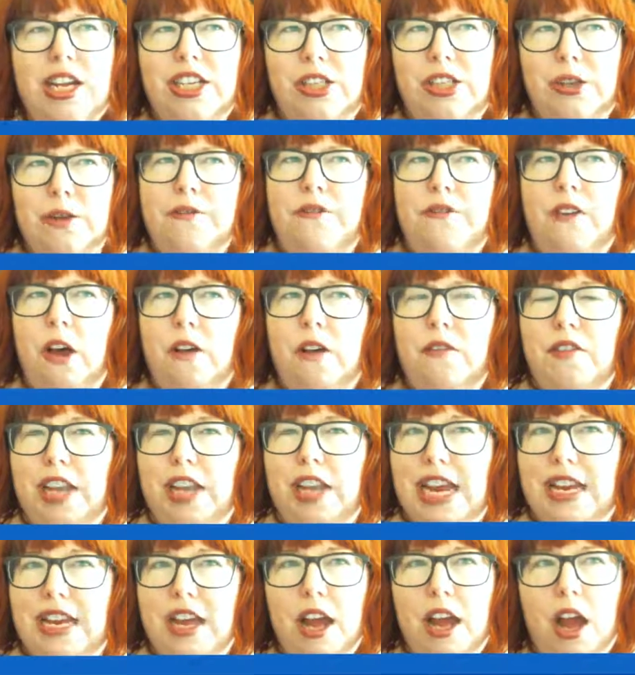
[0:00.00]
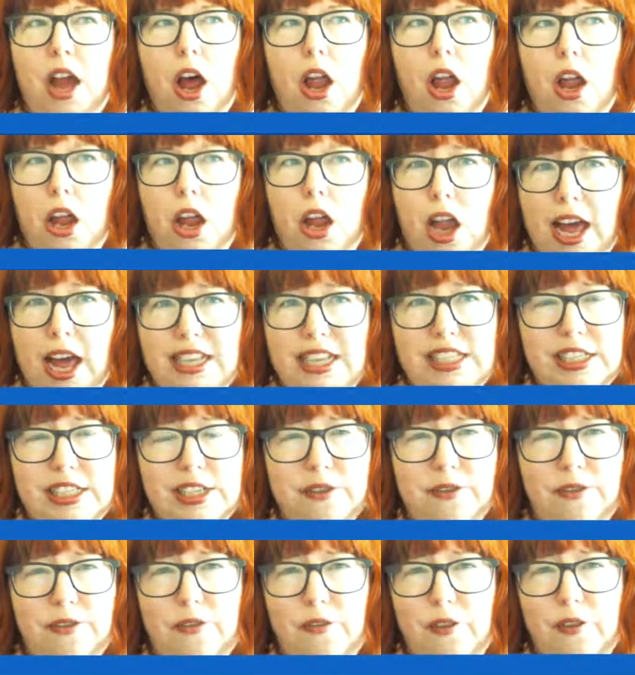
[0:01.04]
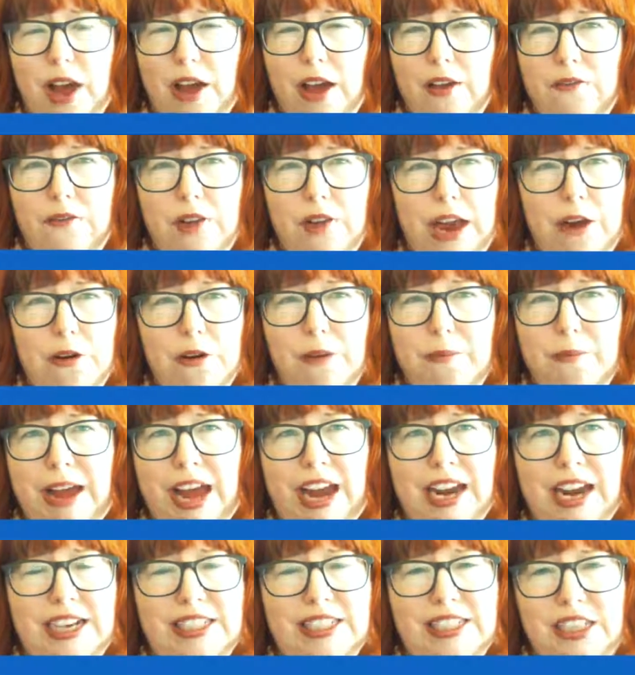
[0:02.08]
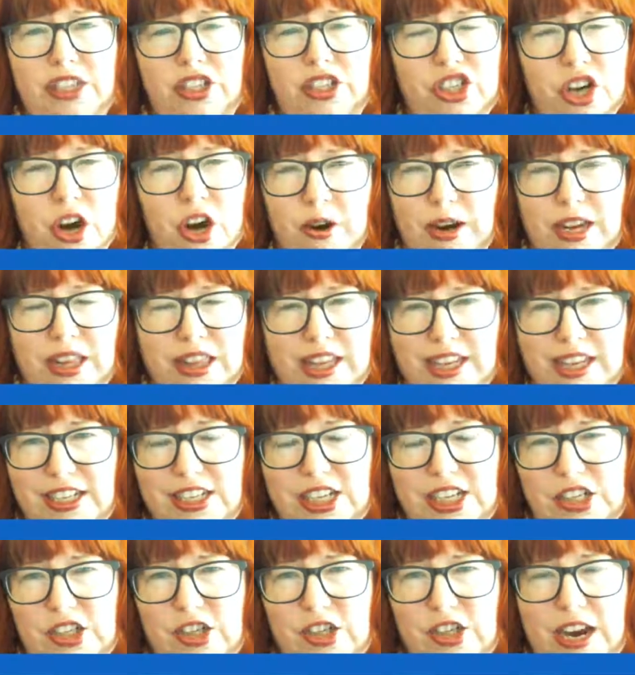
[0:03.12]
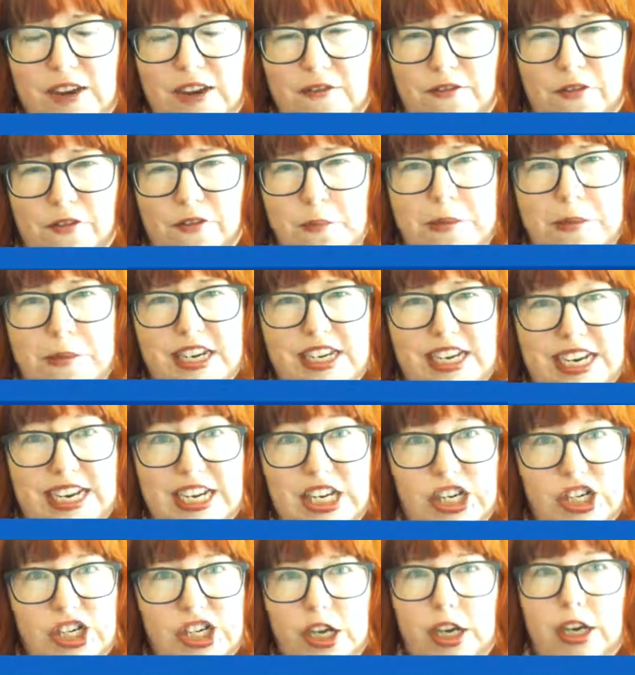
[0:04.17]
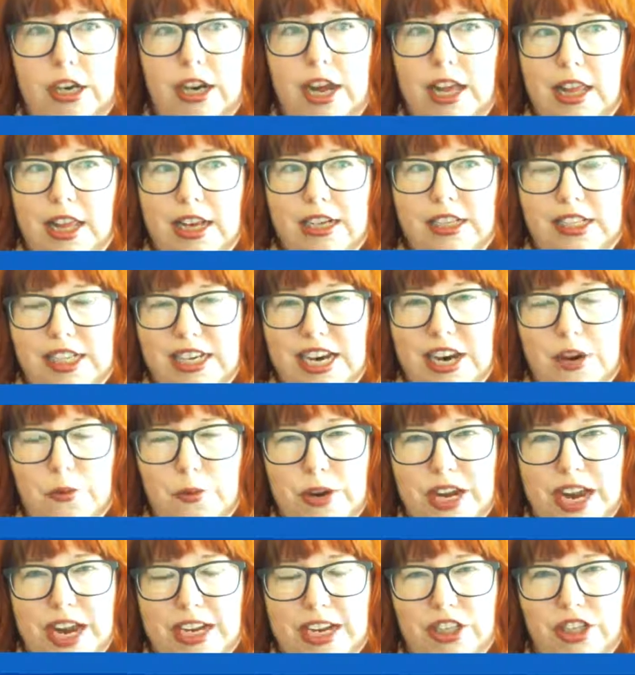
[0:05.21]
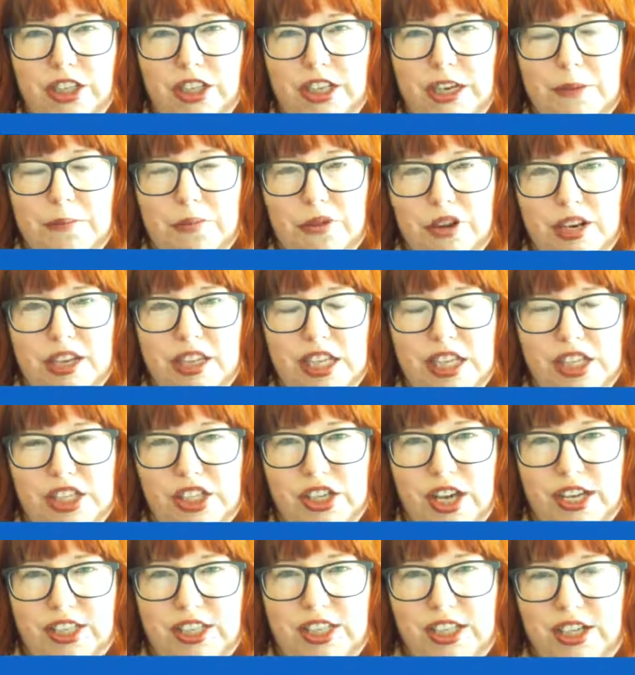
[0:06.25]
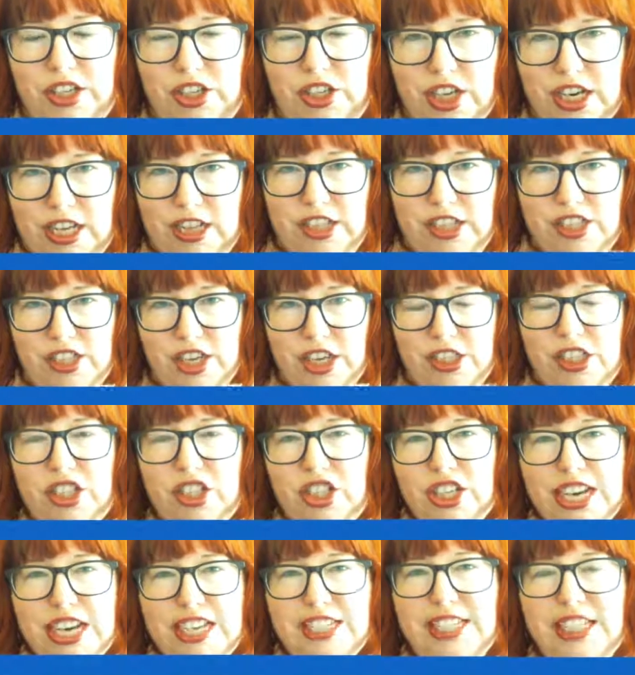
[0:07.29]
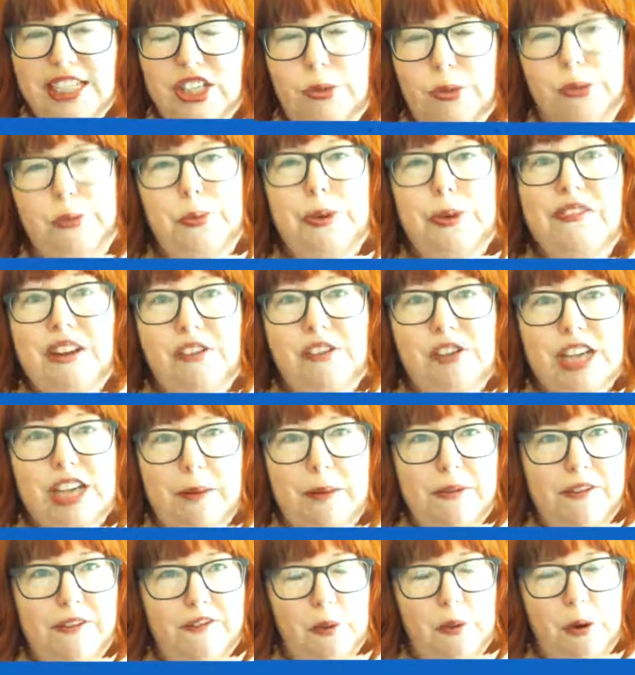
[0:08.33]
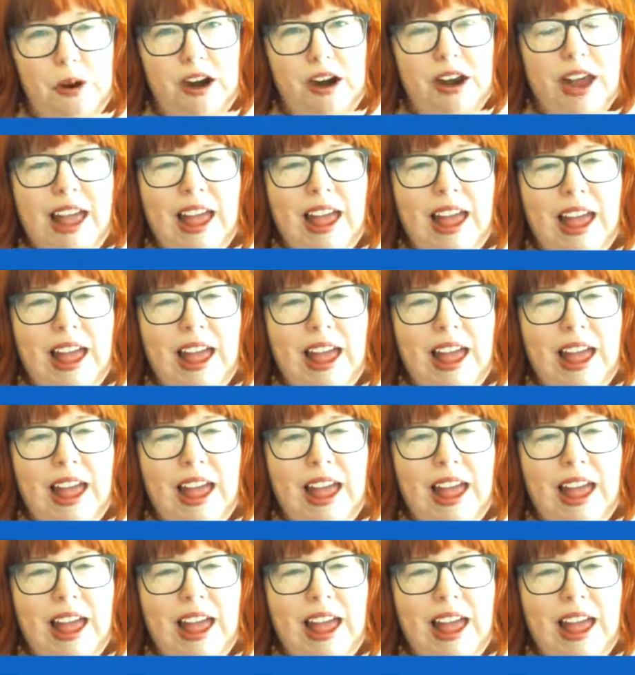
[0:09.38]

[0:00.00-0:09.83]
So it involved like lots of aromatics and charring things yesterday and fermentation. And then today we actually put the sausage in the sausage casings, which we've never done before.